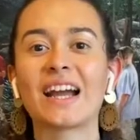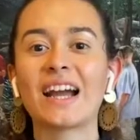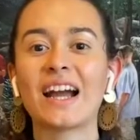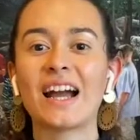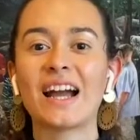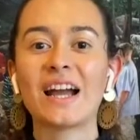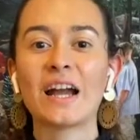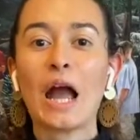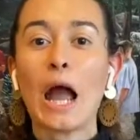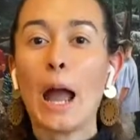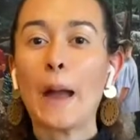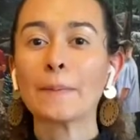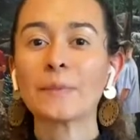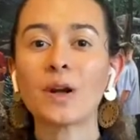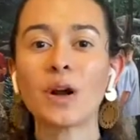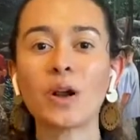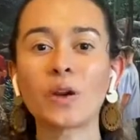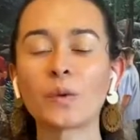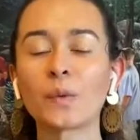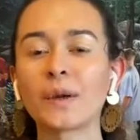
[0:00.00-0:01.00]
I'm
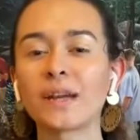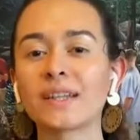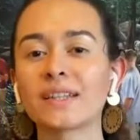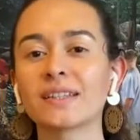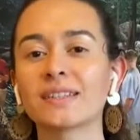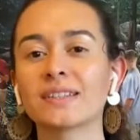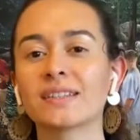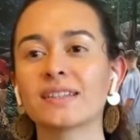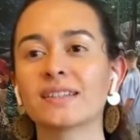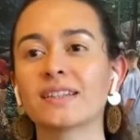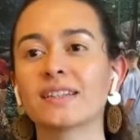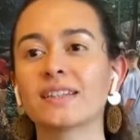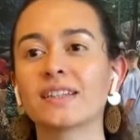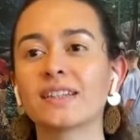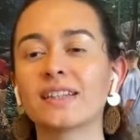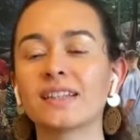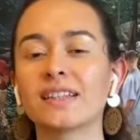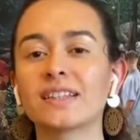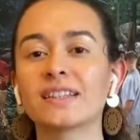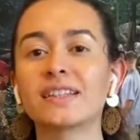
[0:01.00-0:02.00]
always
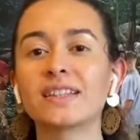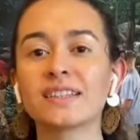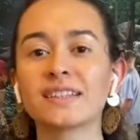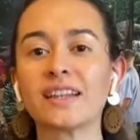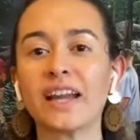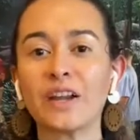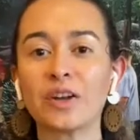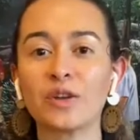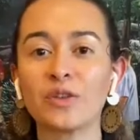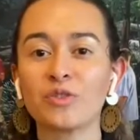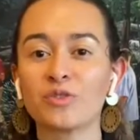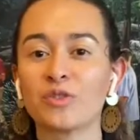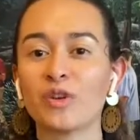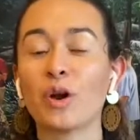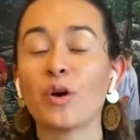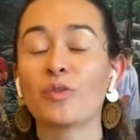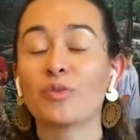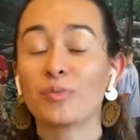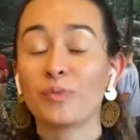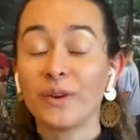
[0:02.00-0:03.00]
this kind of
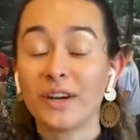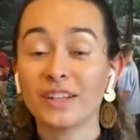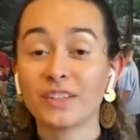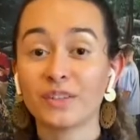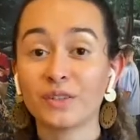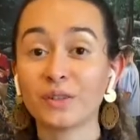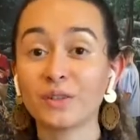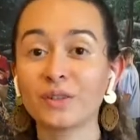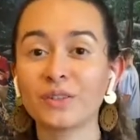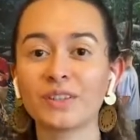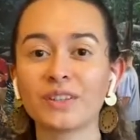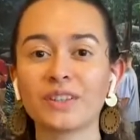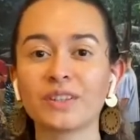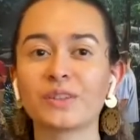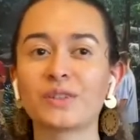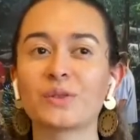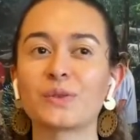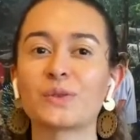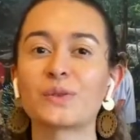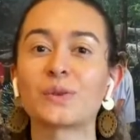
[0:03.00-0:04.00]
person,
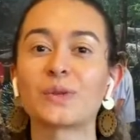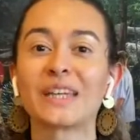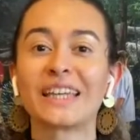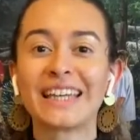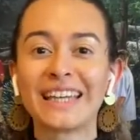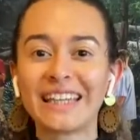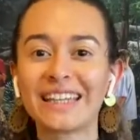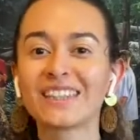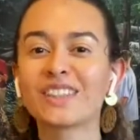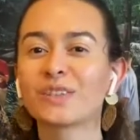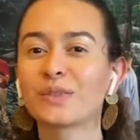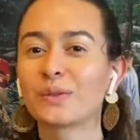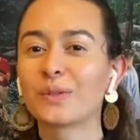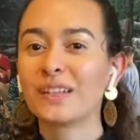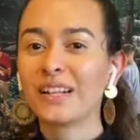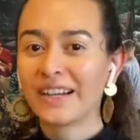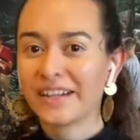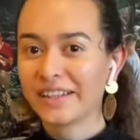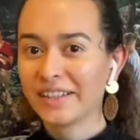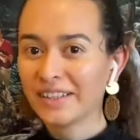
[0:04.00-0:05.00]
too keen to
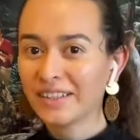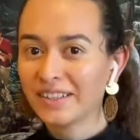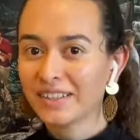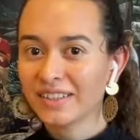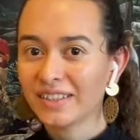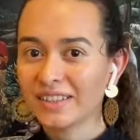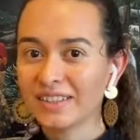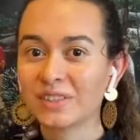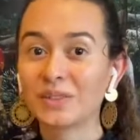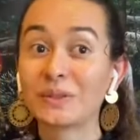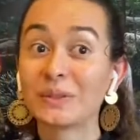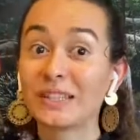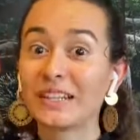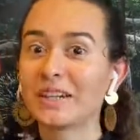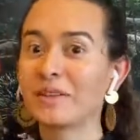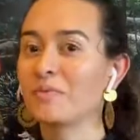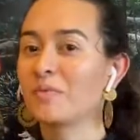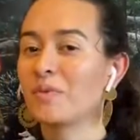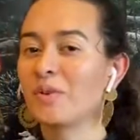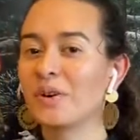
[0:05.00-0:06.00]
learn
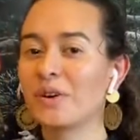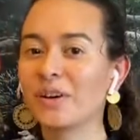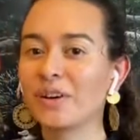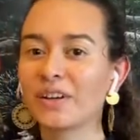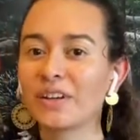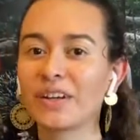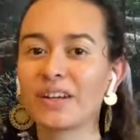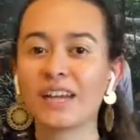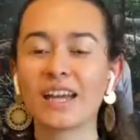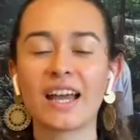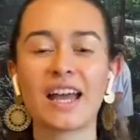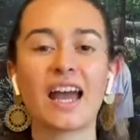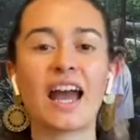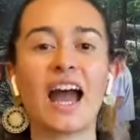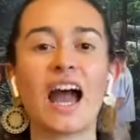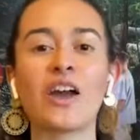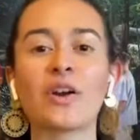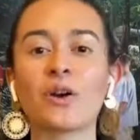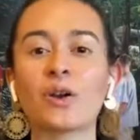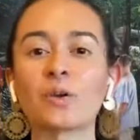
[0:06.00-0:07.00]
more.
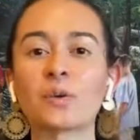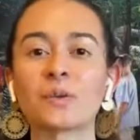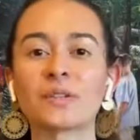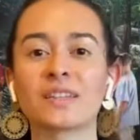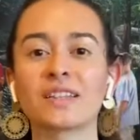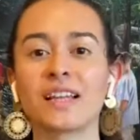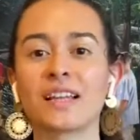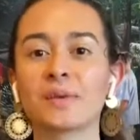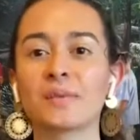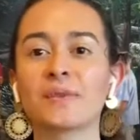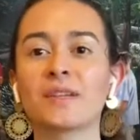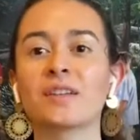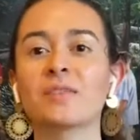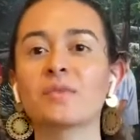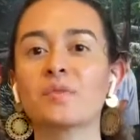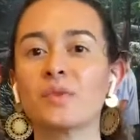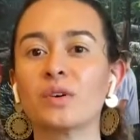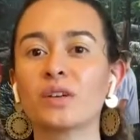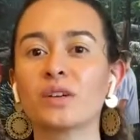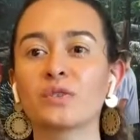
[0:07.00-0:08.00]
I always like being
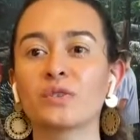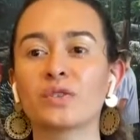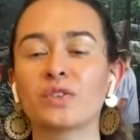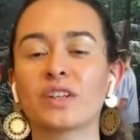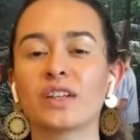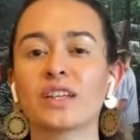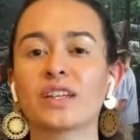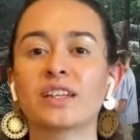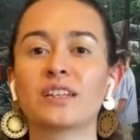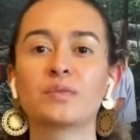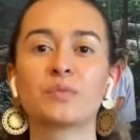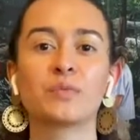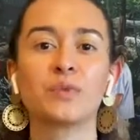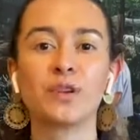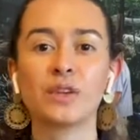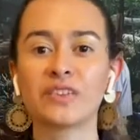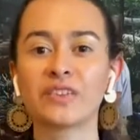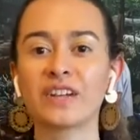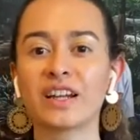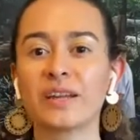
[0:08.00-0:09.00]
involved in
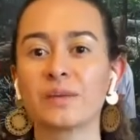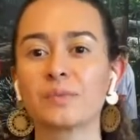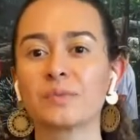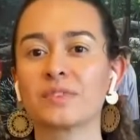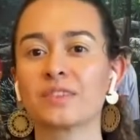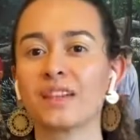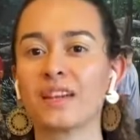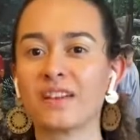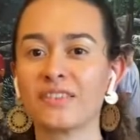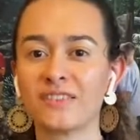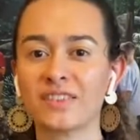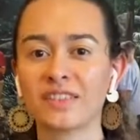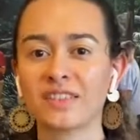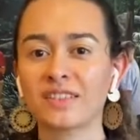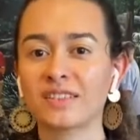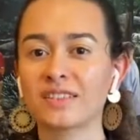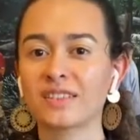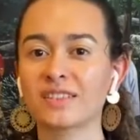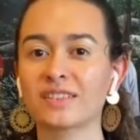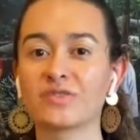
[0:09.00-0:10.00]
programs,
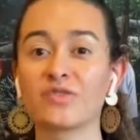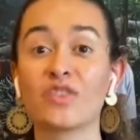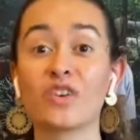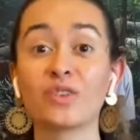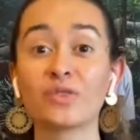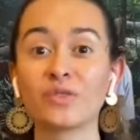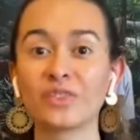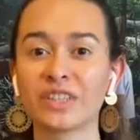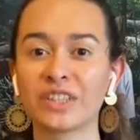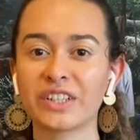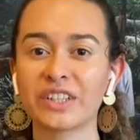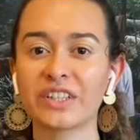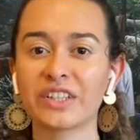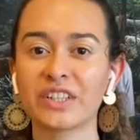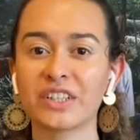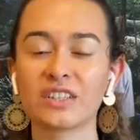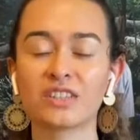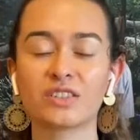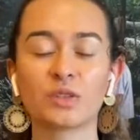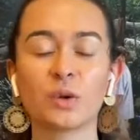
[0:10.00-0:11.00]
events,
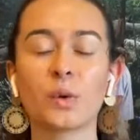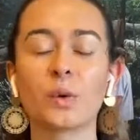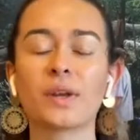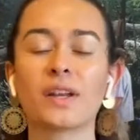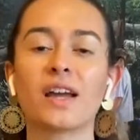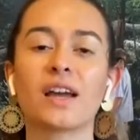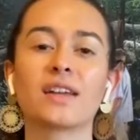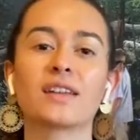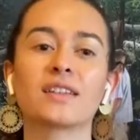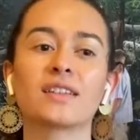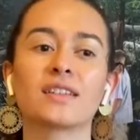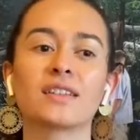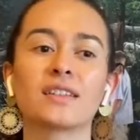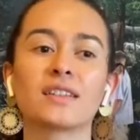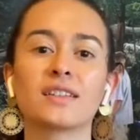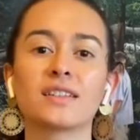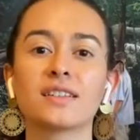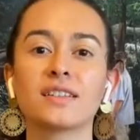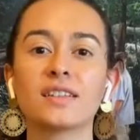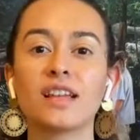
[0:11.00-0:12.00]
volunteers. So when I
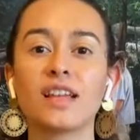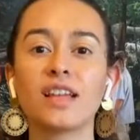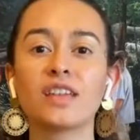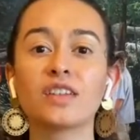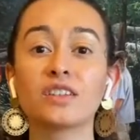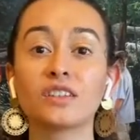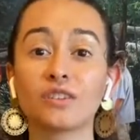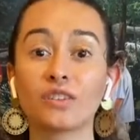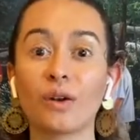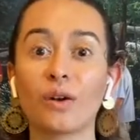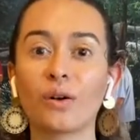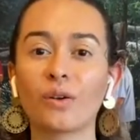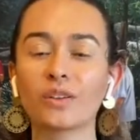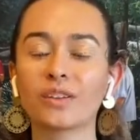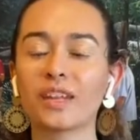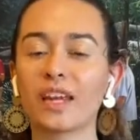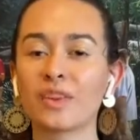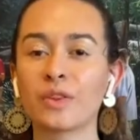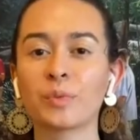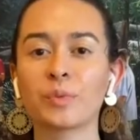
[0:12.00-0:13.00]
saw
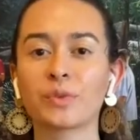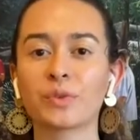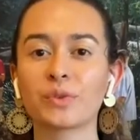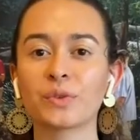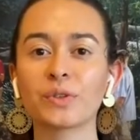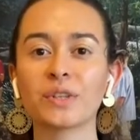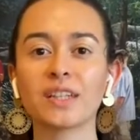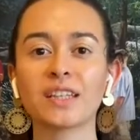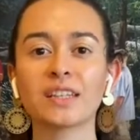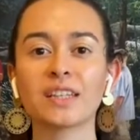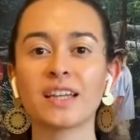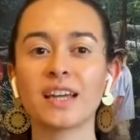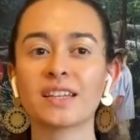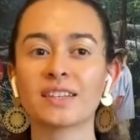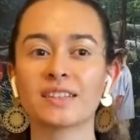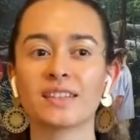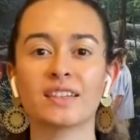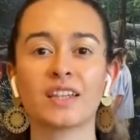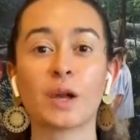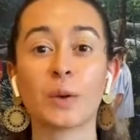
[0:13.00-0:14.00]
that opportunity, I
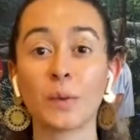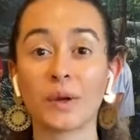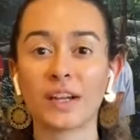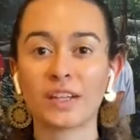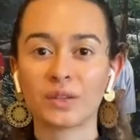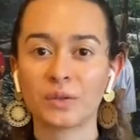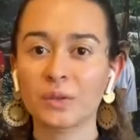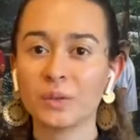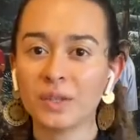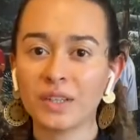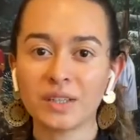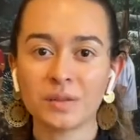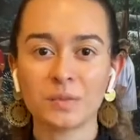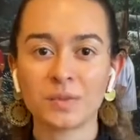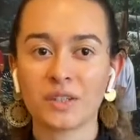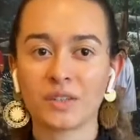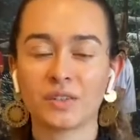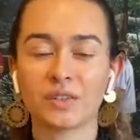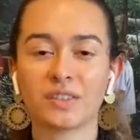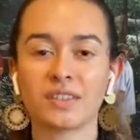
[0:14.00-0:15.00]
said I want to do it
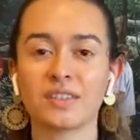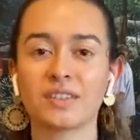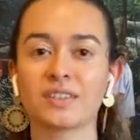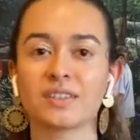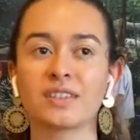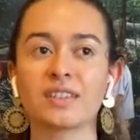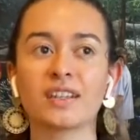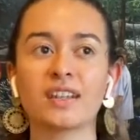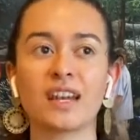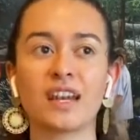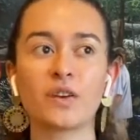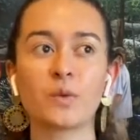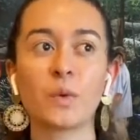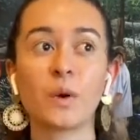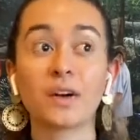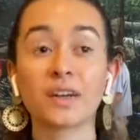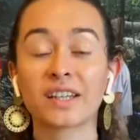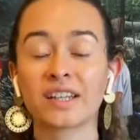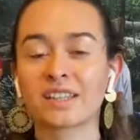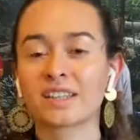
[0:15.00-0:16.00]
because it's
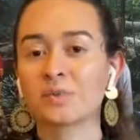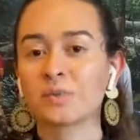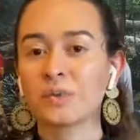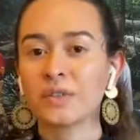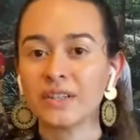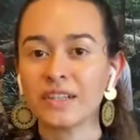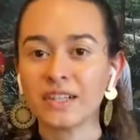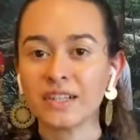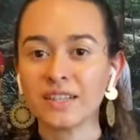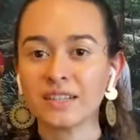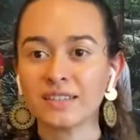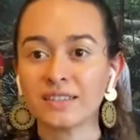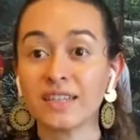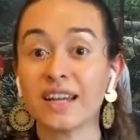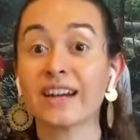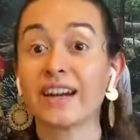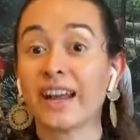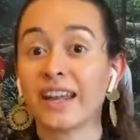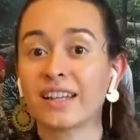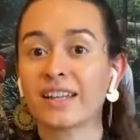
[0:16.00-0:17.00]
work experience
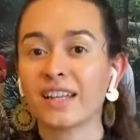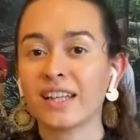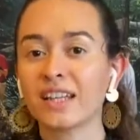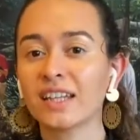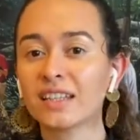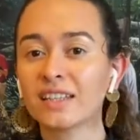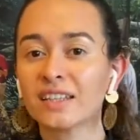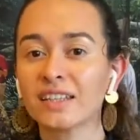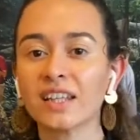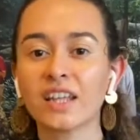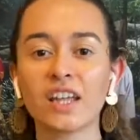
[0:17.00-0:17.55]
that I need.